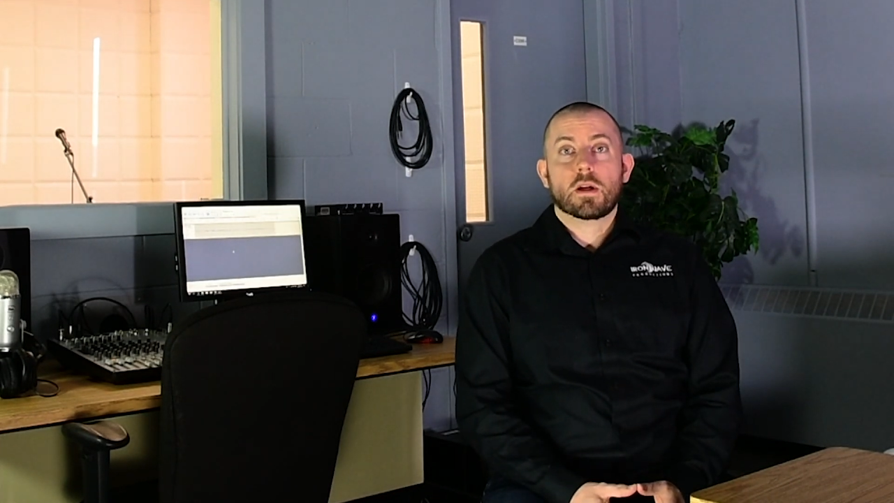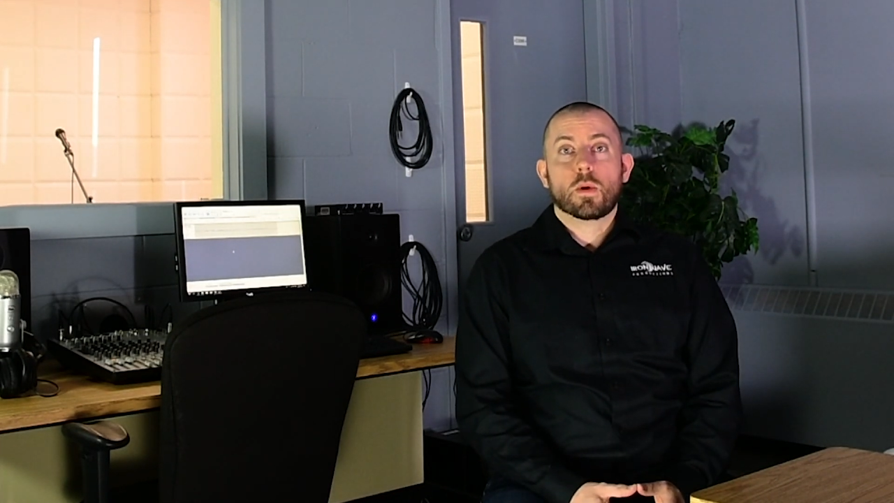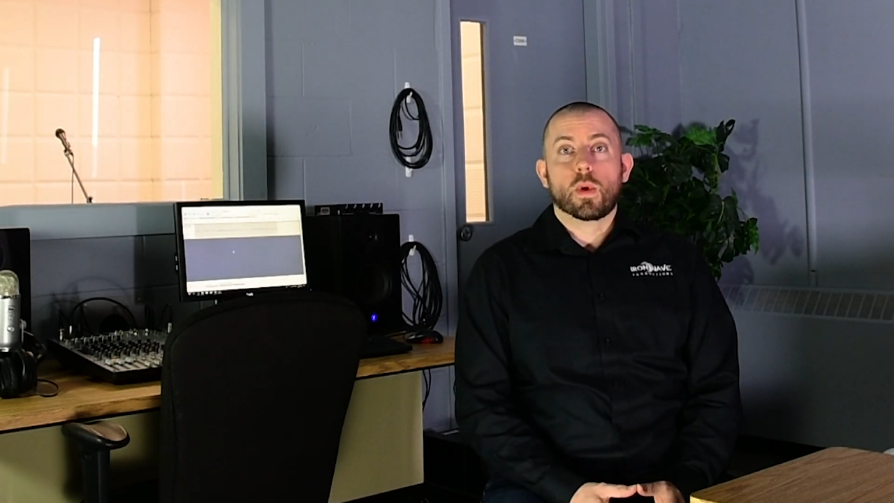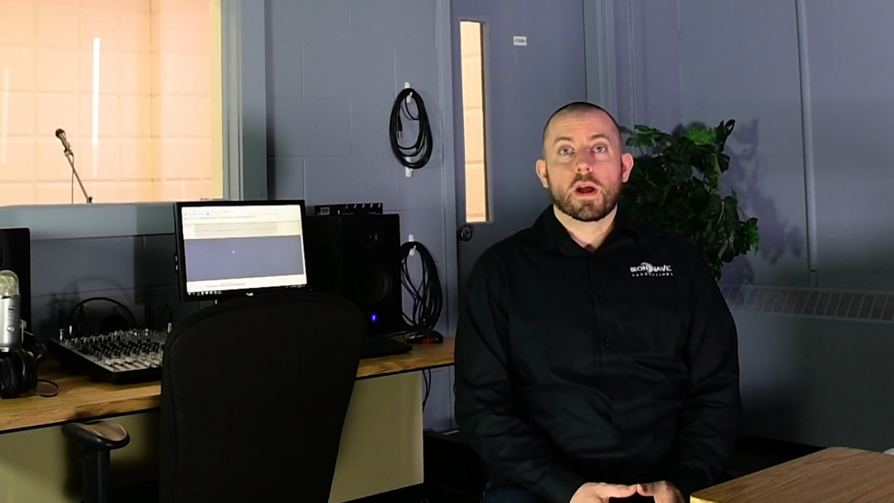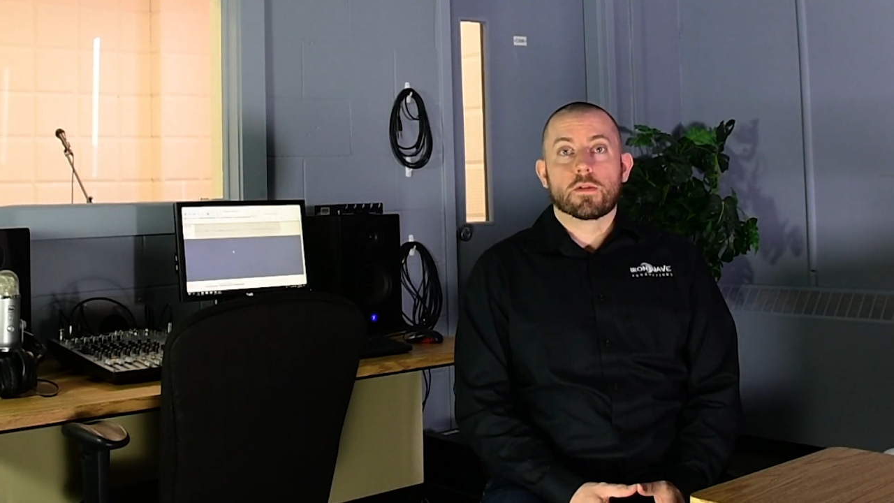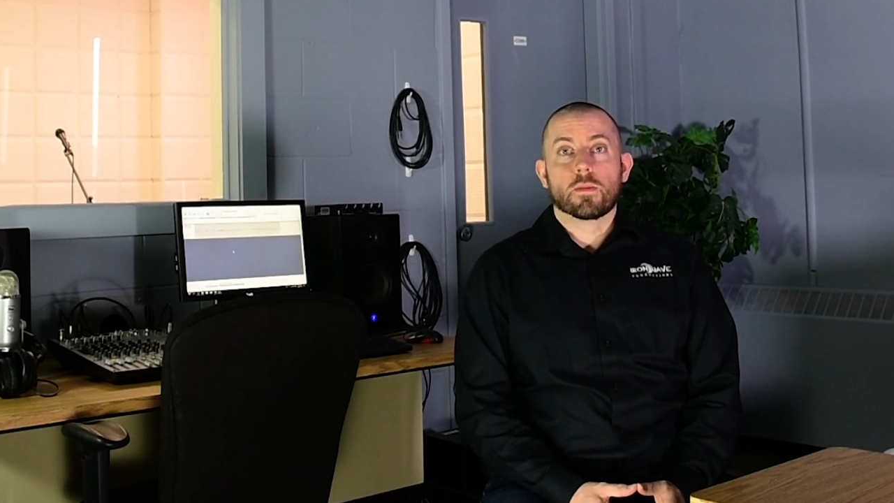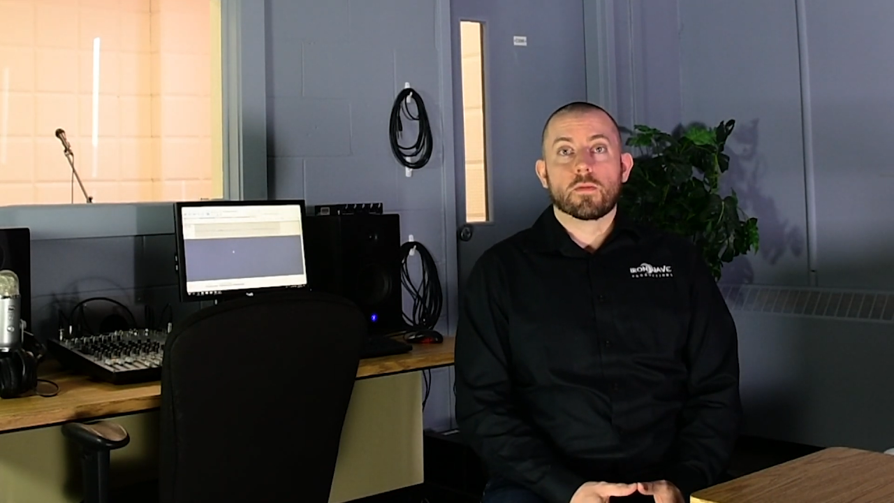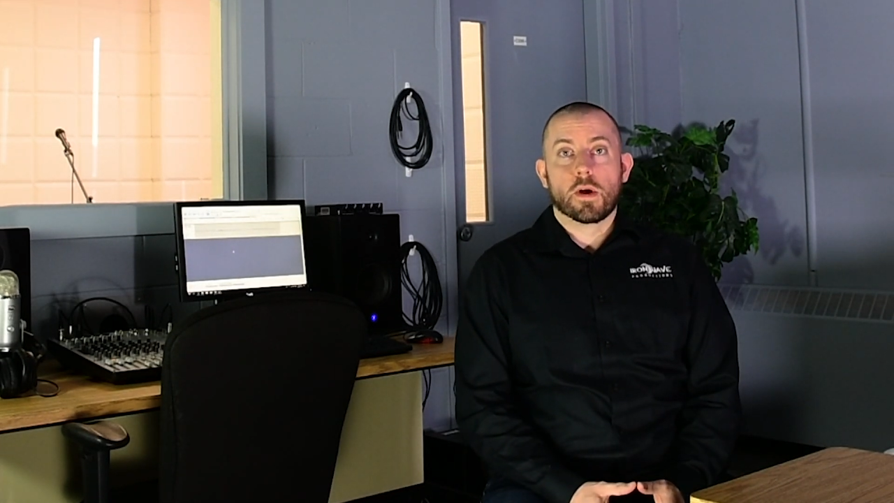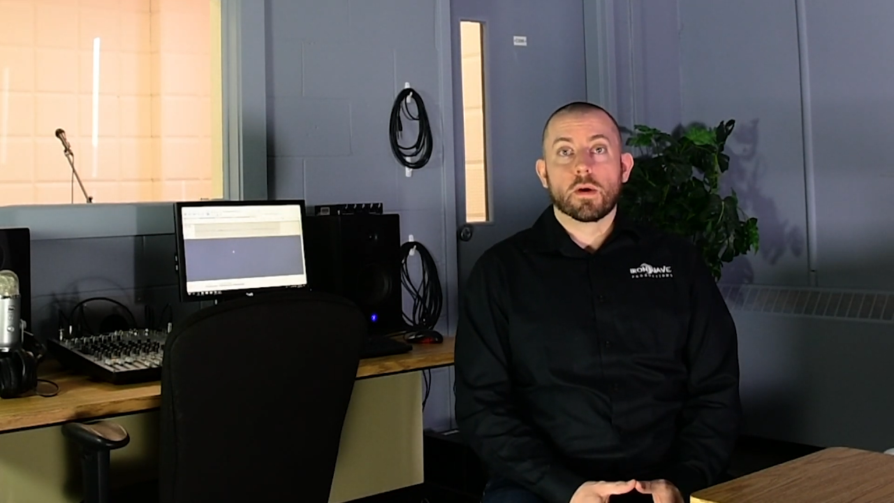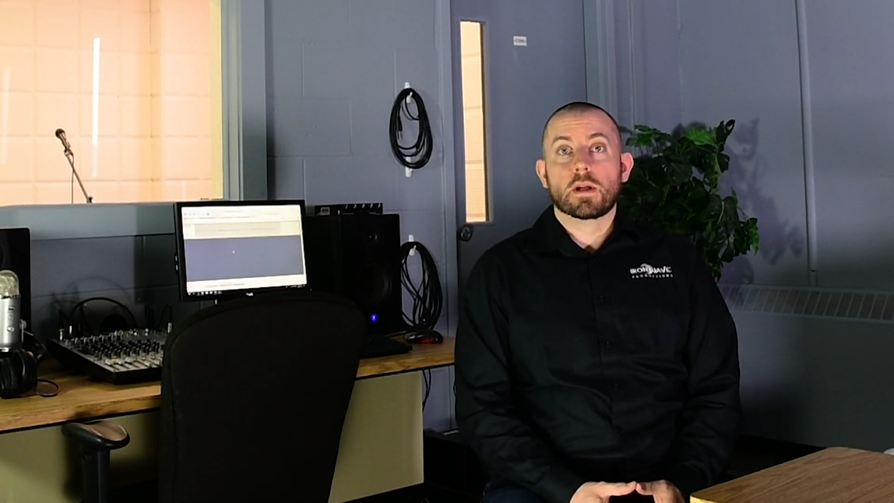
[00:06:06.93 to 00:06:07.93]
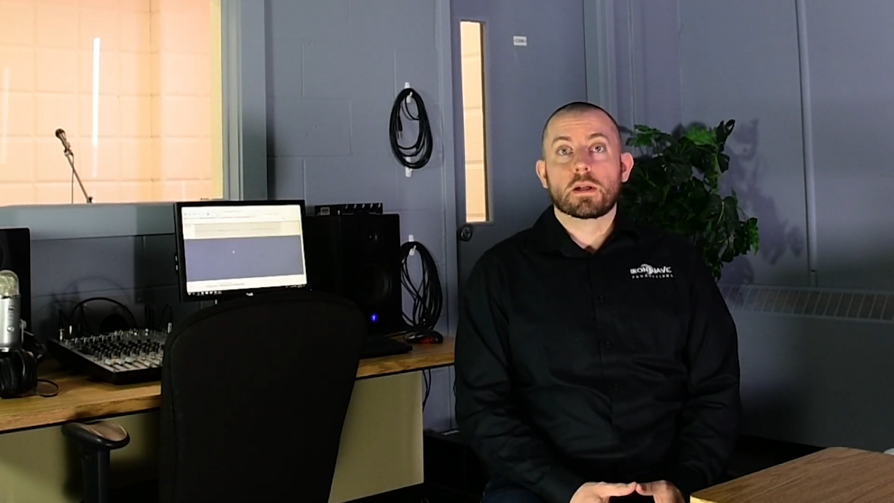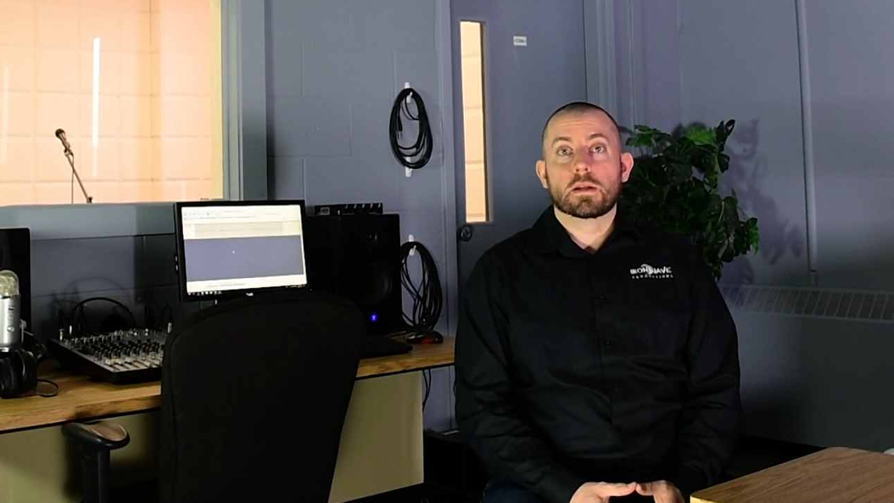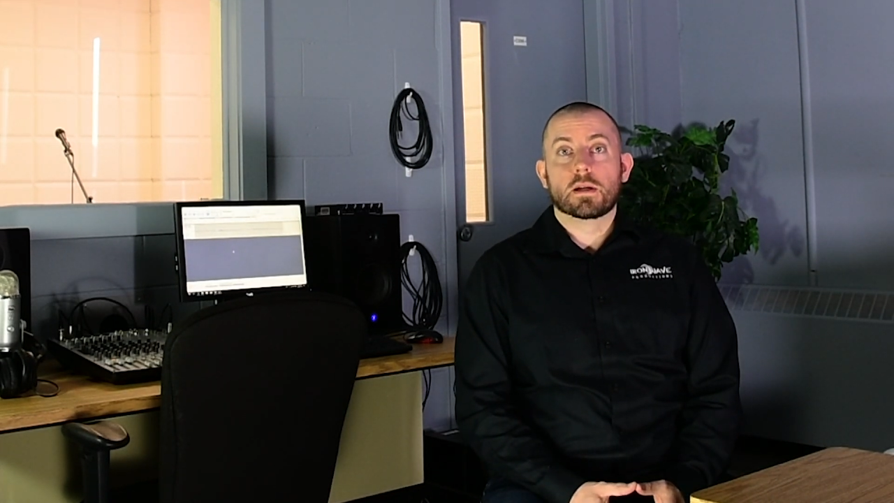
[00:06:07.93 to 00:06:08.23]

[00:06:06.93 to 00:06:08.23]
We have some very